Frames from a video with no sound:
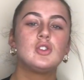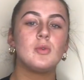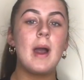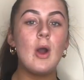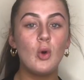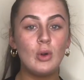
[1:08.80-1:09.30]
So
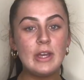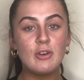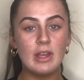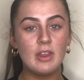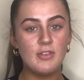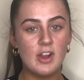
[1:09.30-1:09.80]
my holy
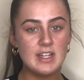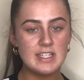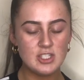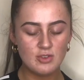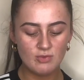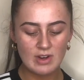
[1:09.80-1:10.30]
grail
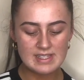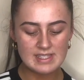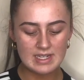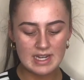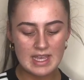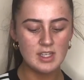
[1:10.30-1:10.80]
foundation
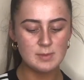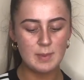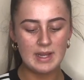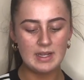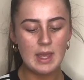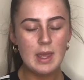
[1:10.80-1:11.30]
recently has
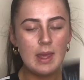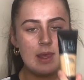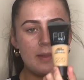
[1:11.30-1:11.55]
been